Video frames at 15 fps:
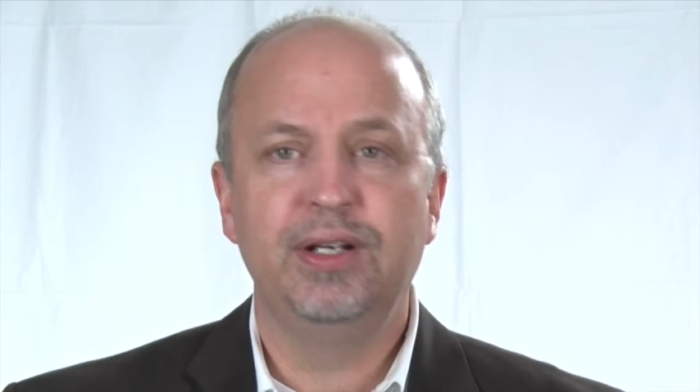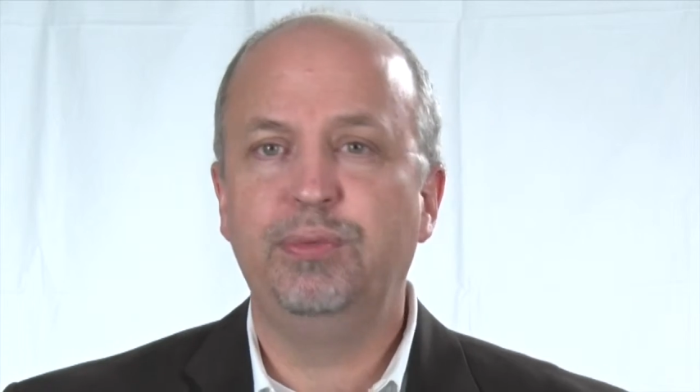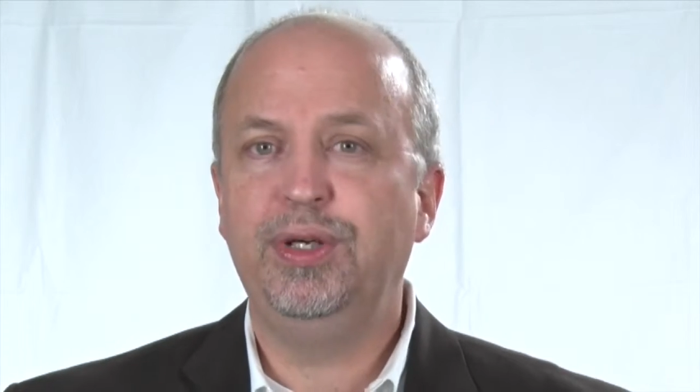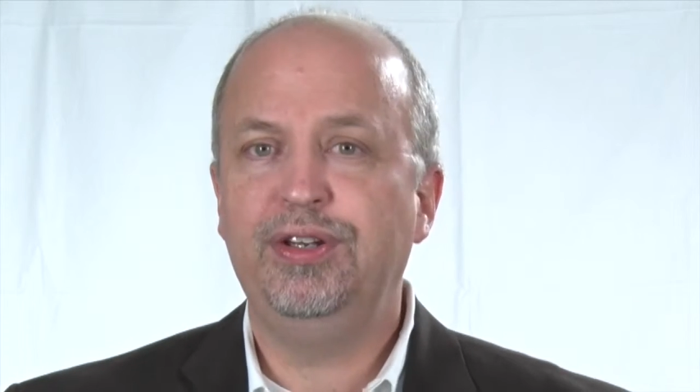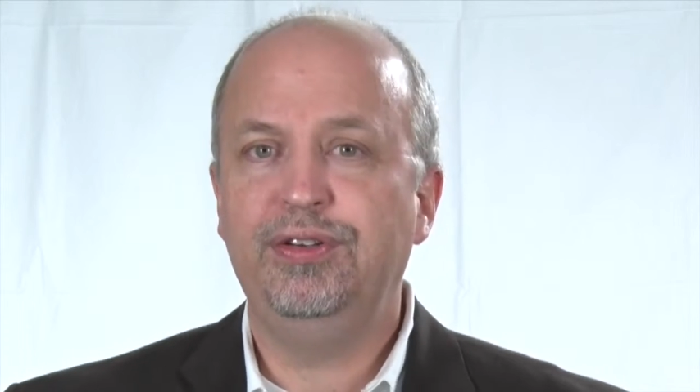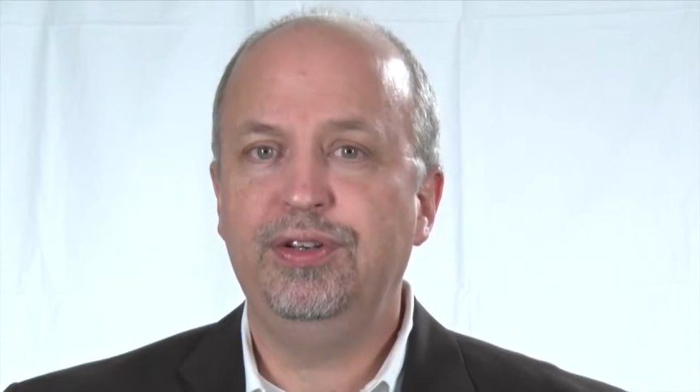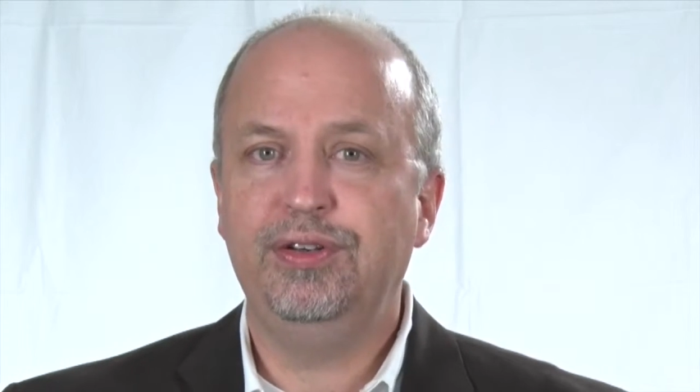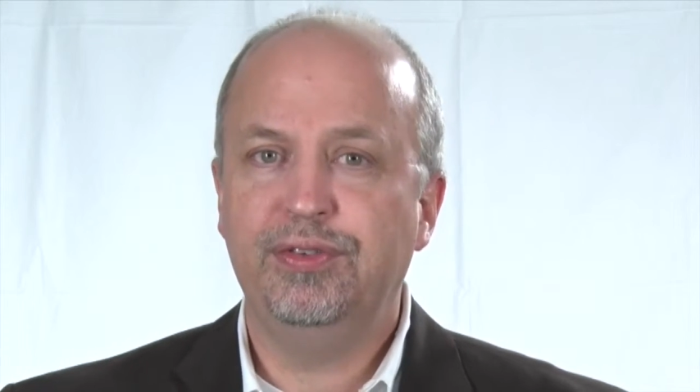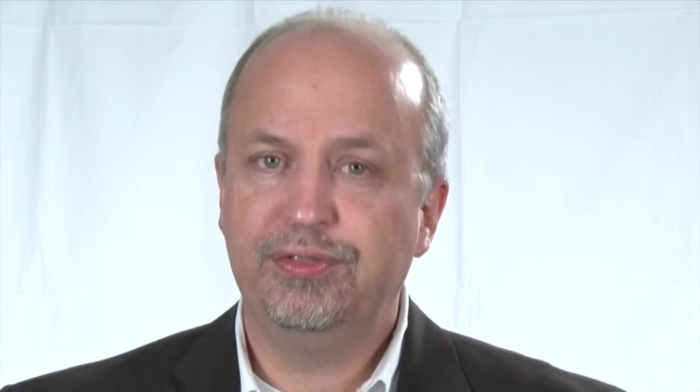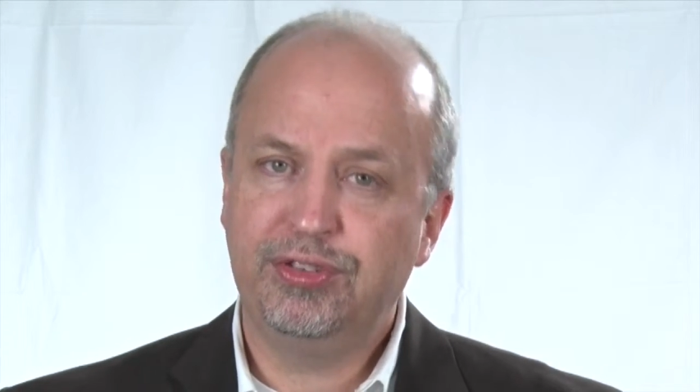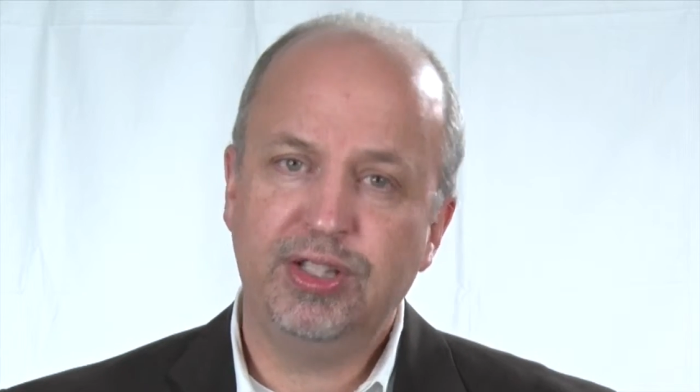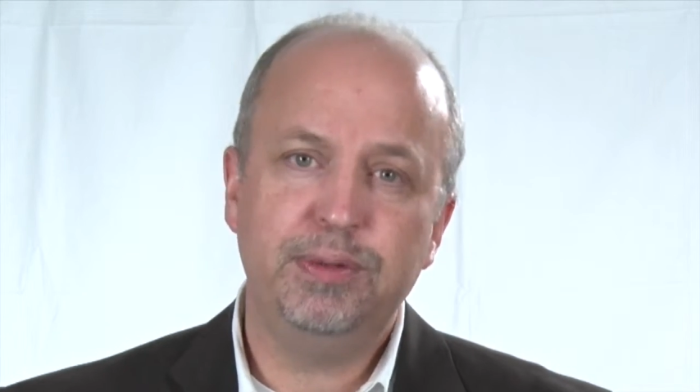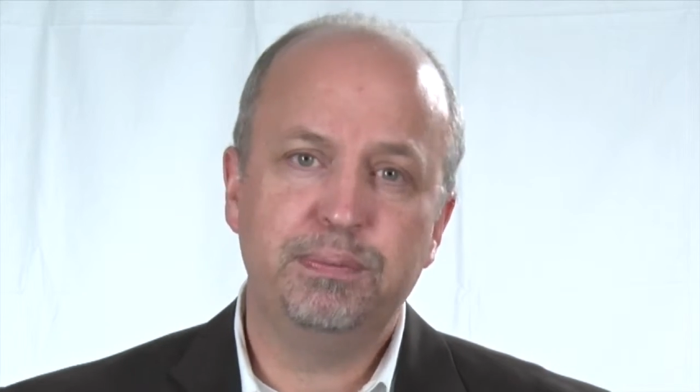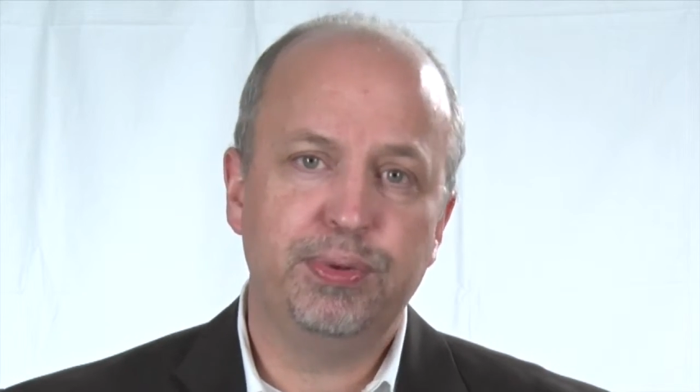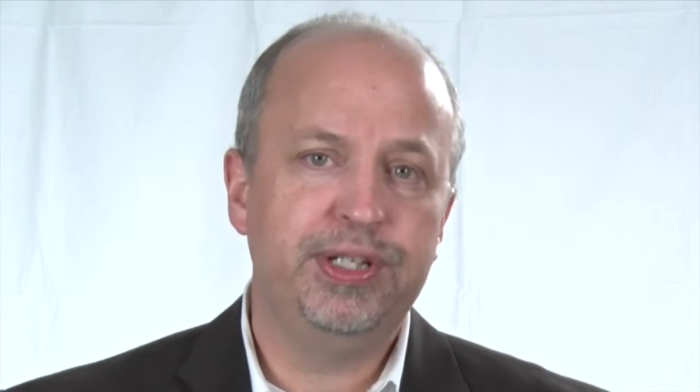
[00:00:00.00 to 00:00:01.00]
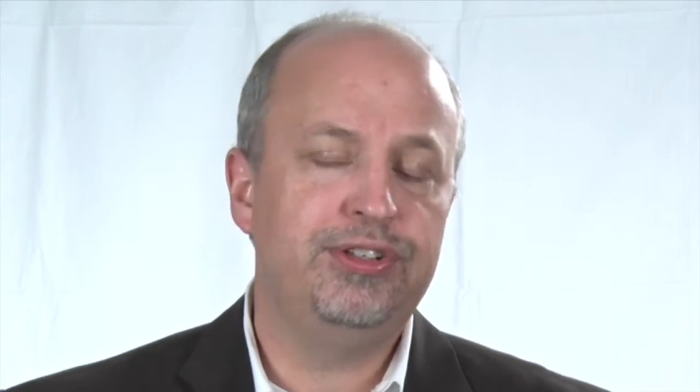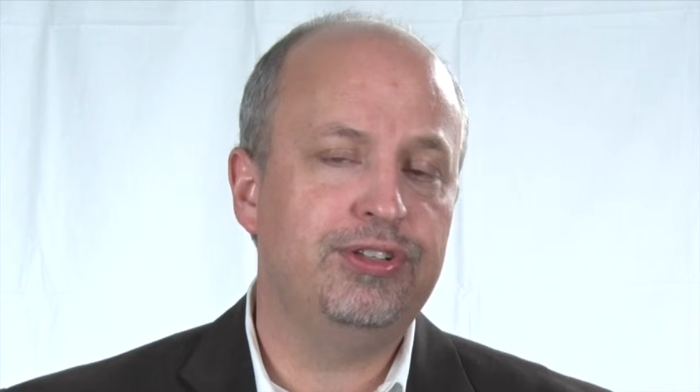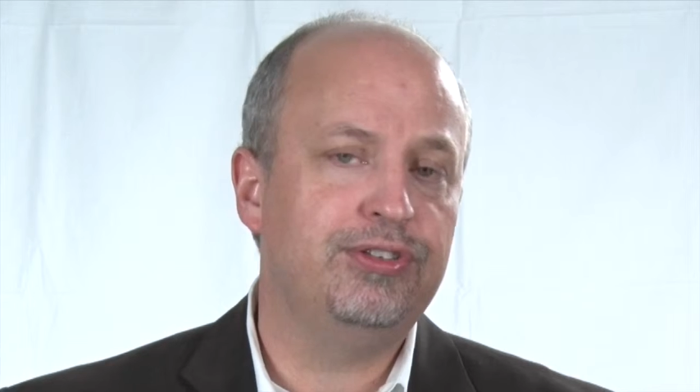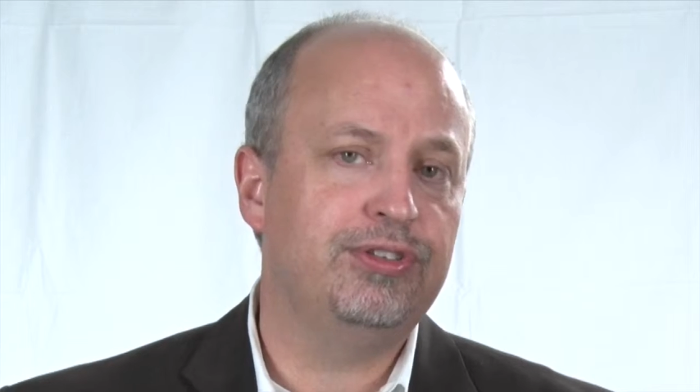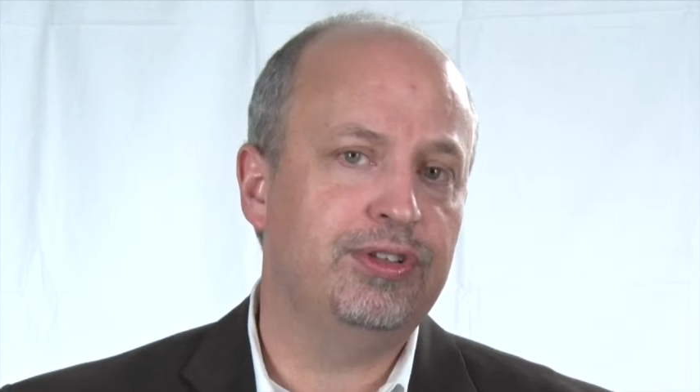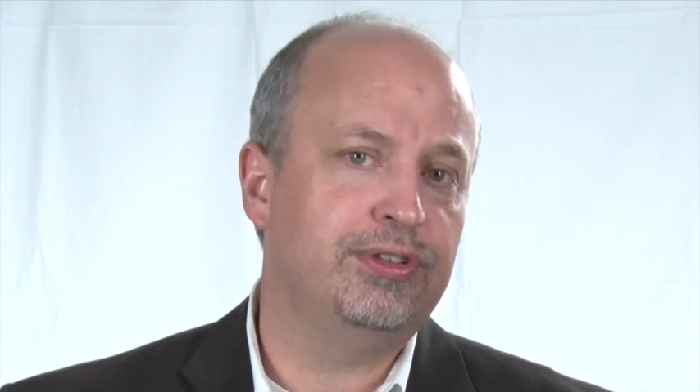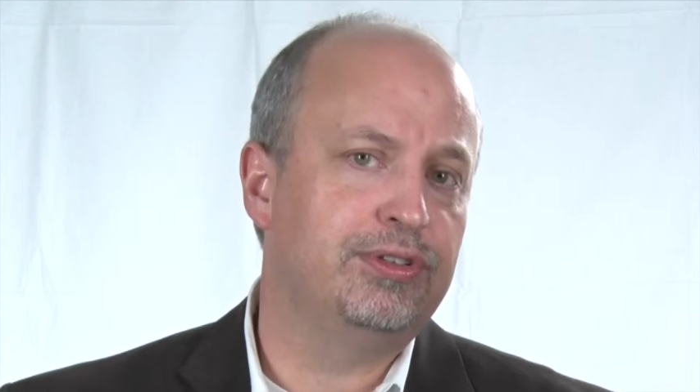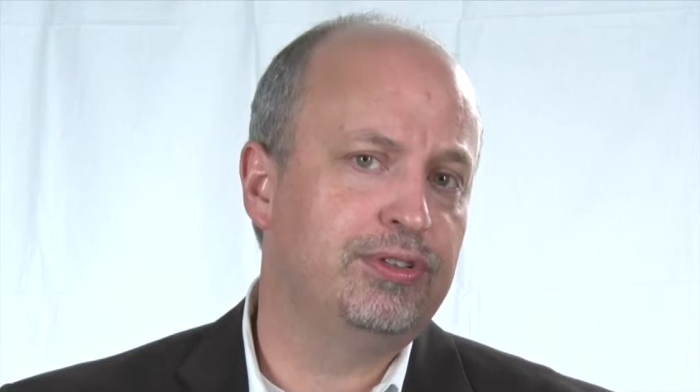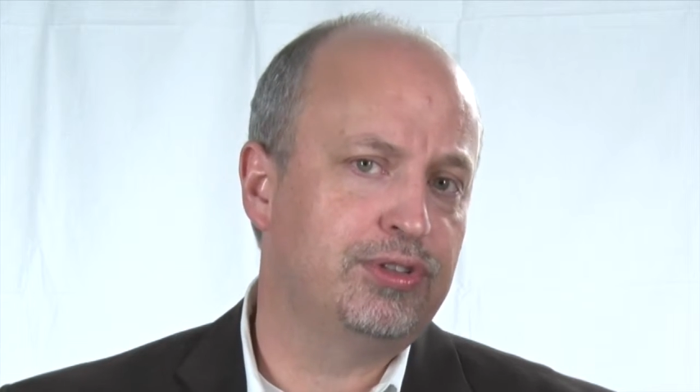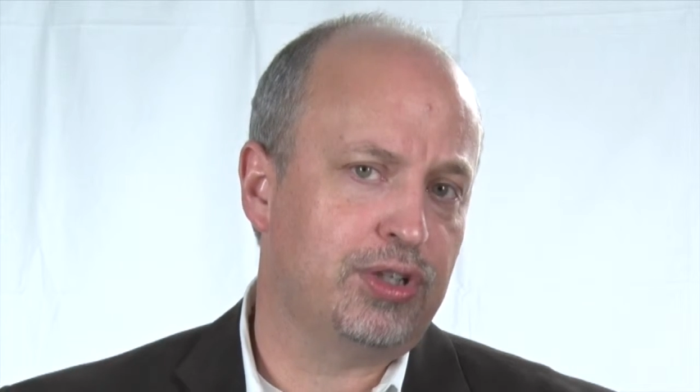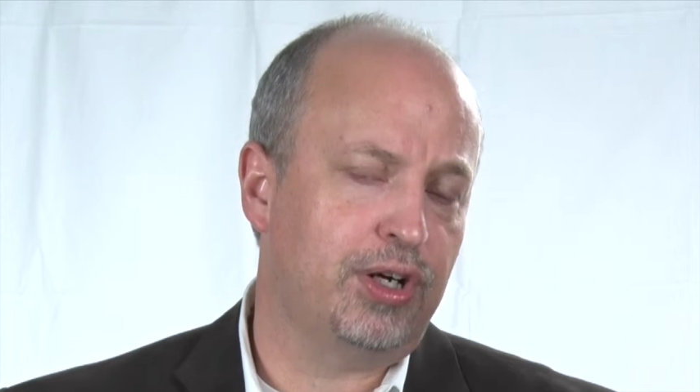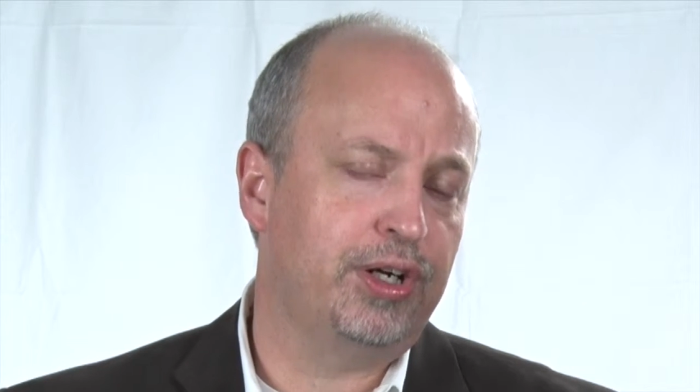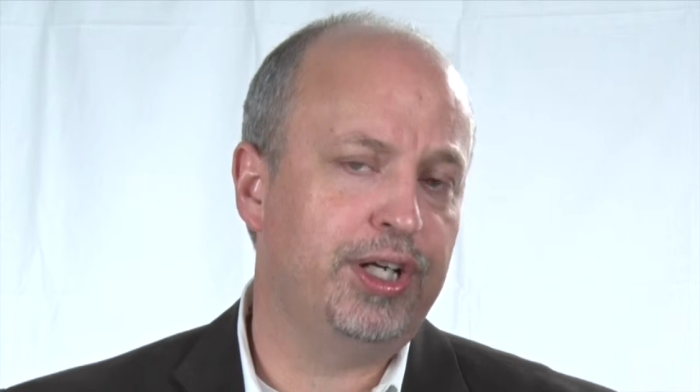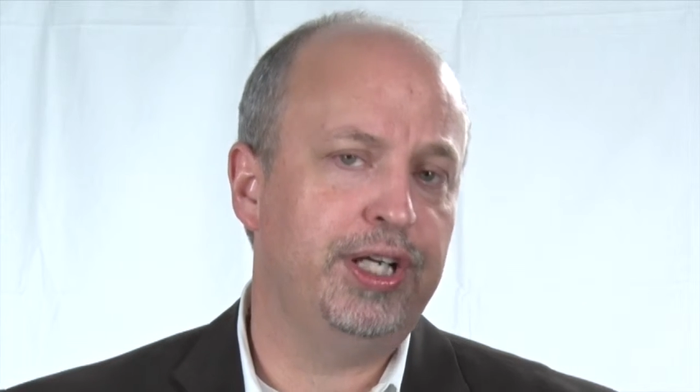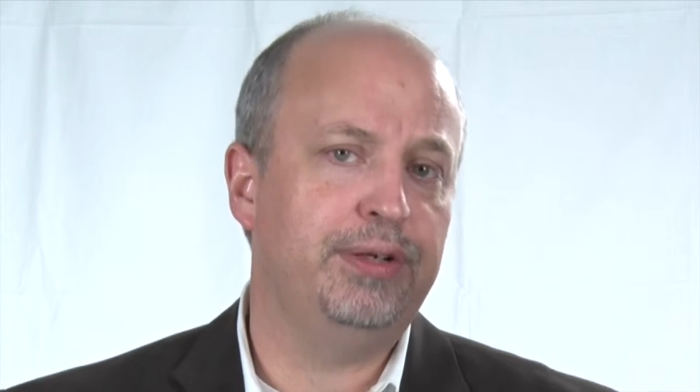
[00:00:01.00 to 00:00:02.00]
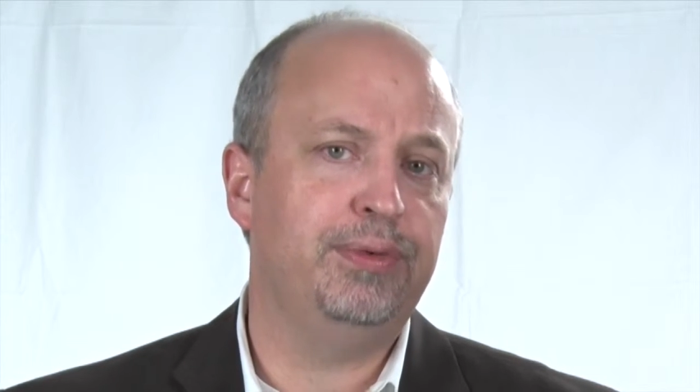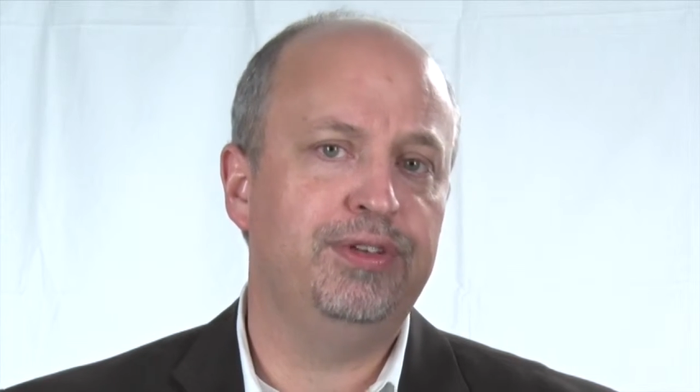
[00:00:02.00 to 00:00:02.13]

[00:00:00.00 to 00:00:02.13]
We've seen breaches at Target,